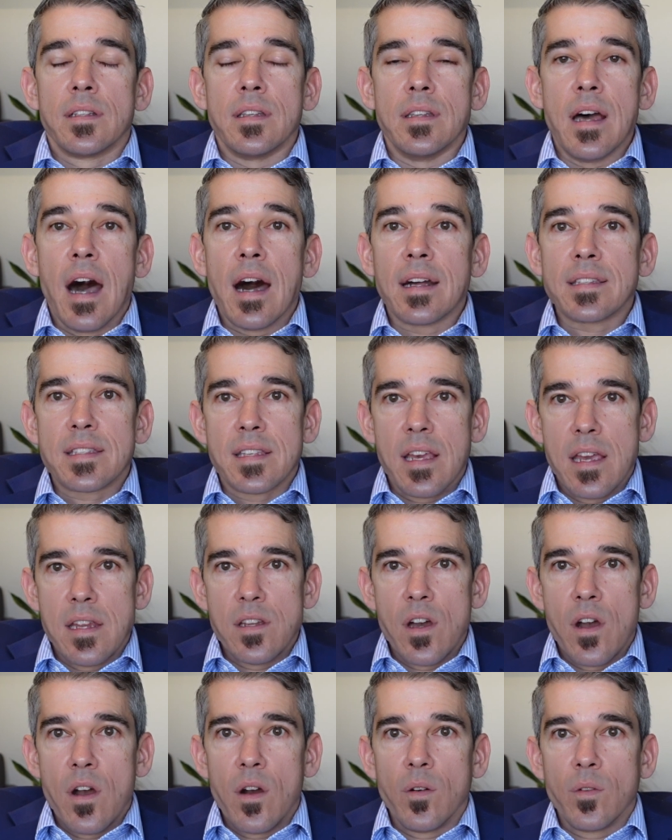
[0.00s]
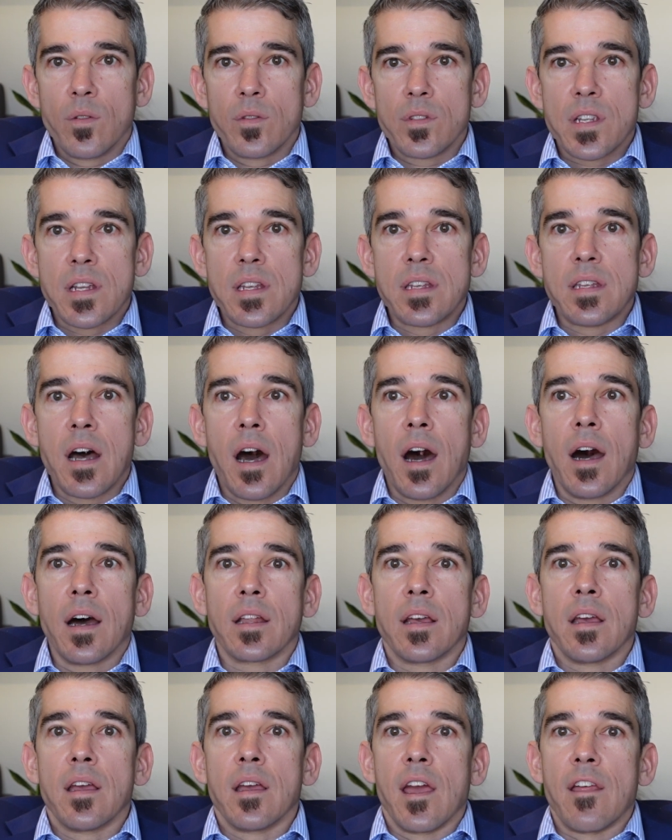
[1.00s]
not say no, to
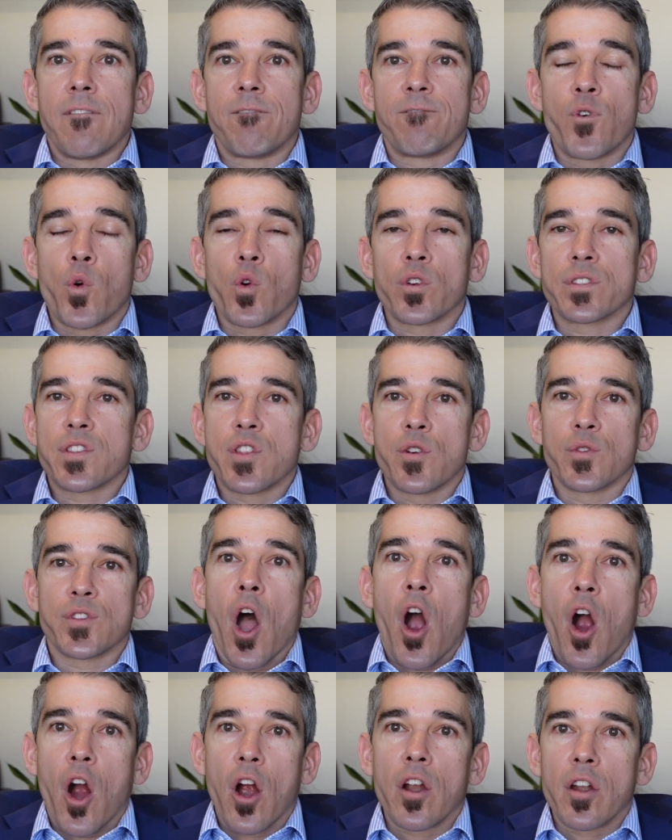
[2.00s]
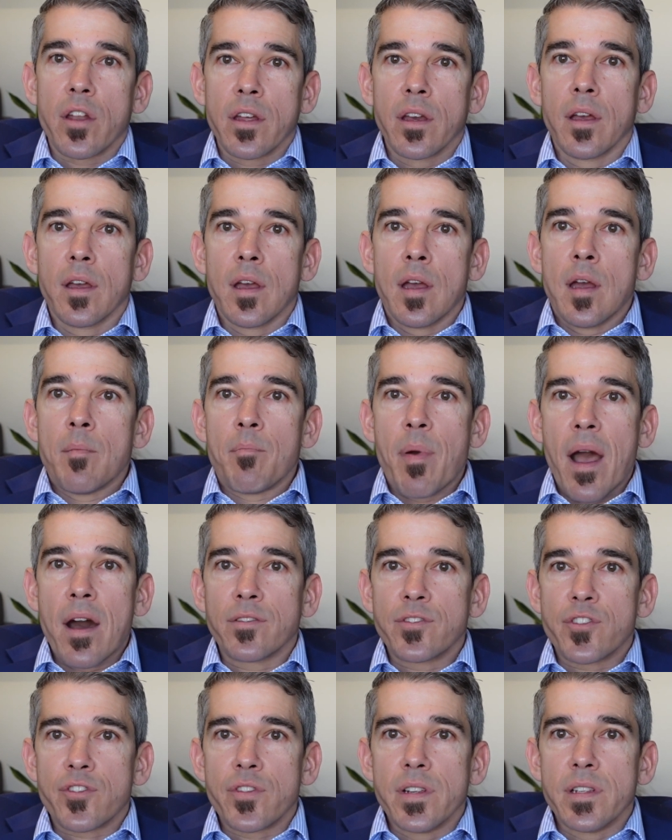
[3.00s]
not enforce those hard
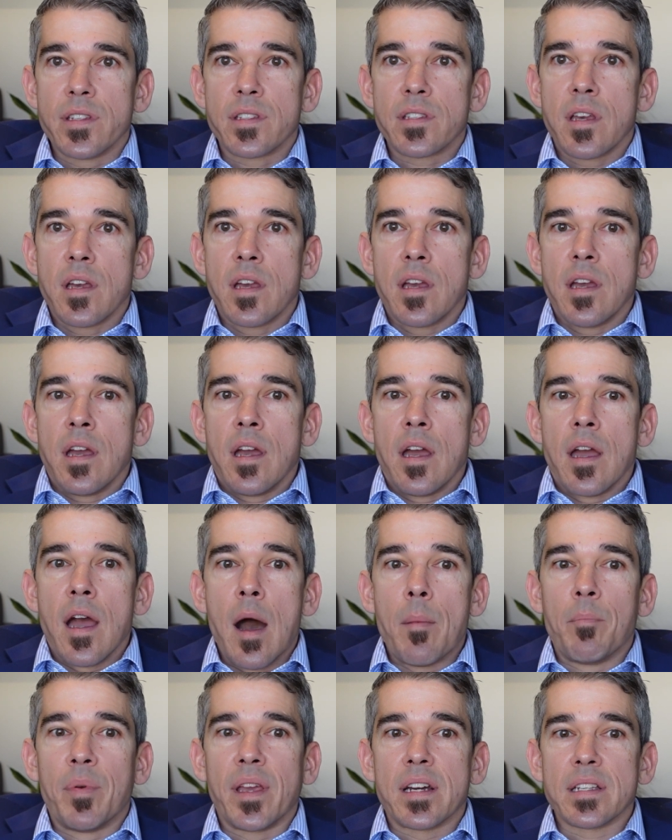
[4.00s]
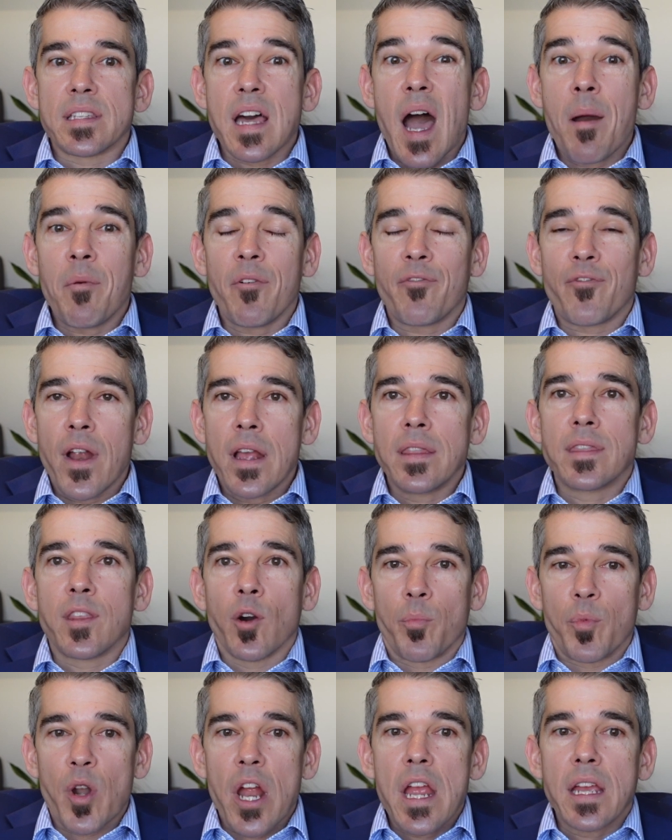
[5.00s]
boundaries because I'm afraid
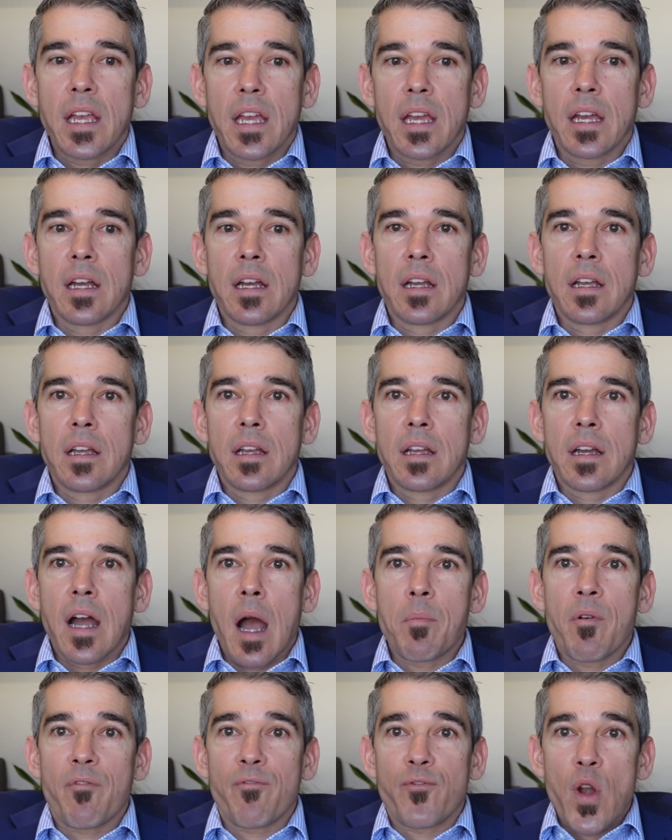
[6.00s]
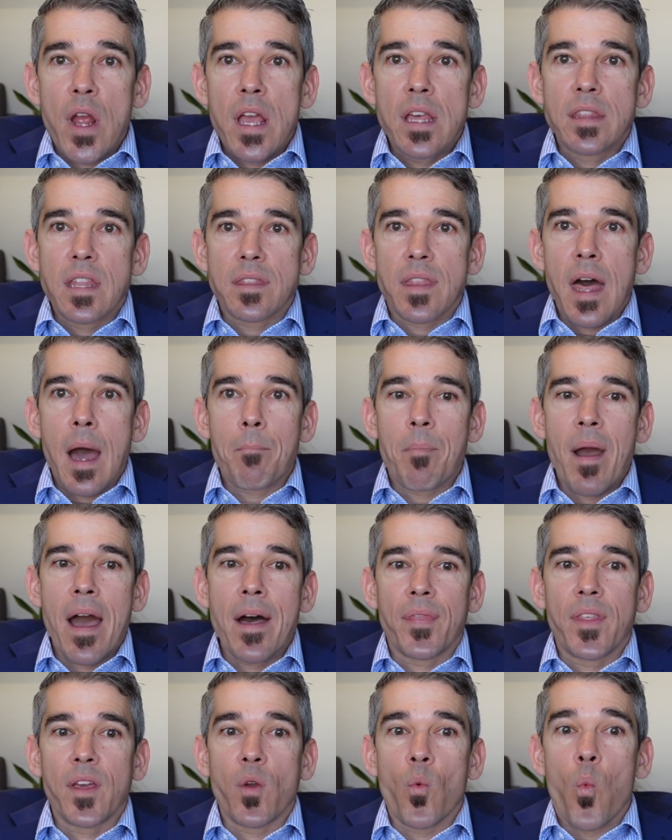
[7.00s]
they'll break. I'm afraid that that
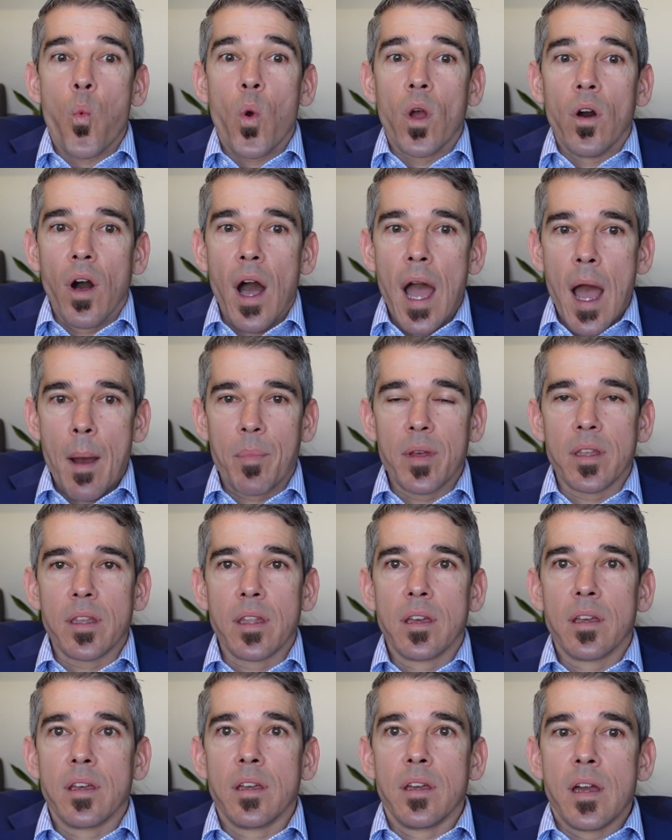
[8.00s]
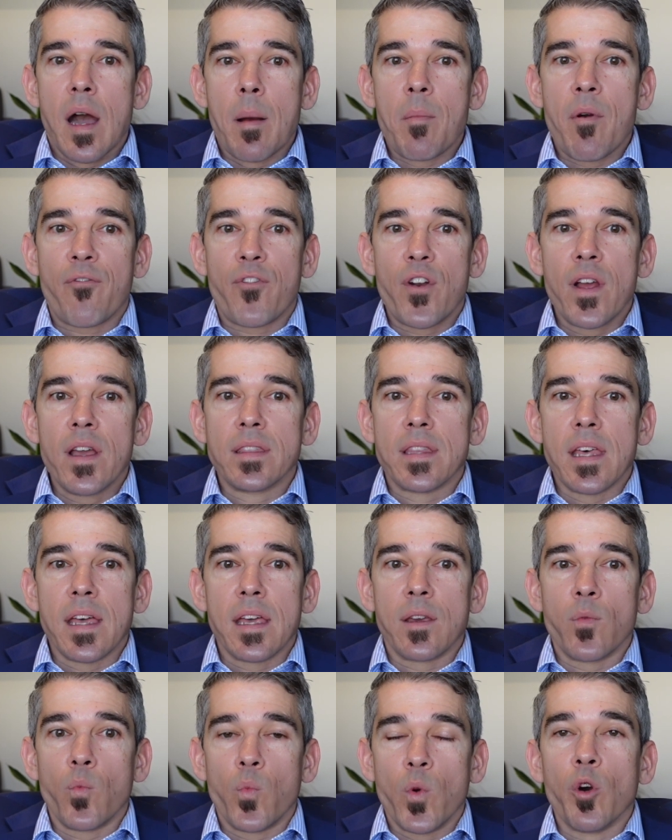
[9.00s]
bad thing will happen. I'm afraid that
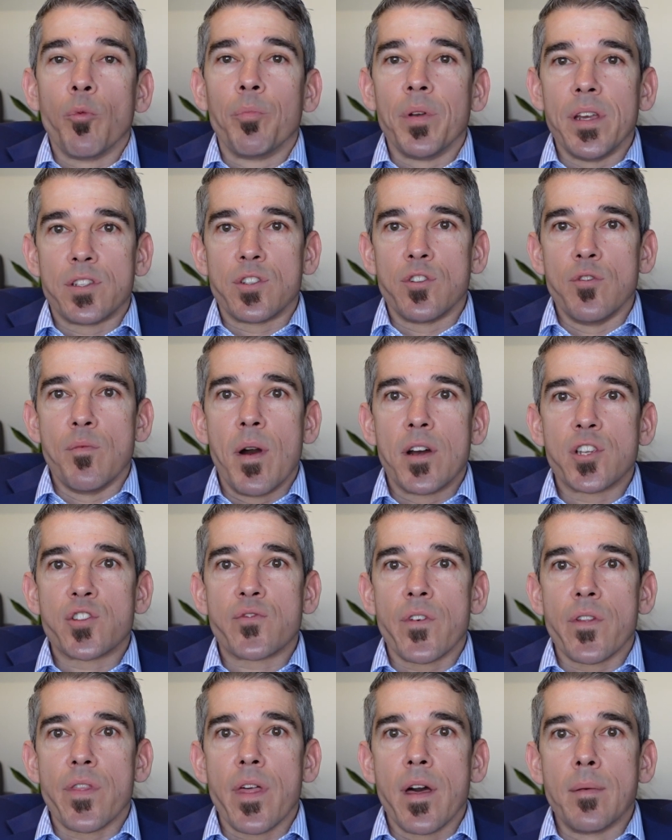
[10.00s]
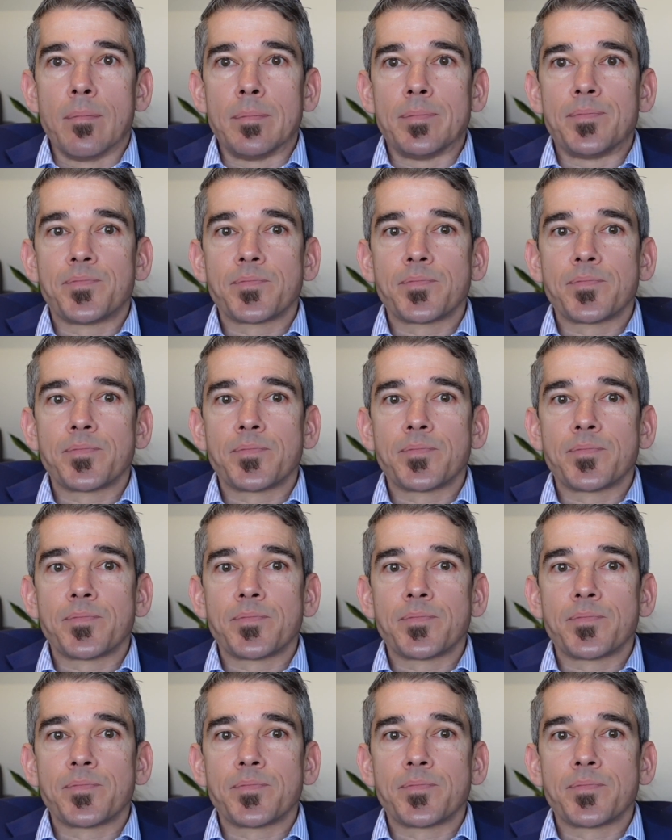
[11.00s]
it will be too much for them.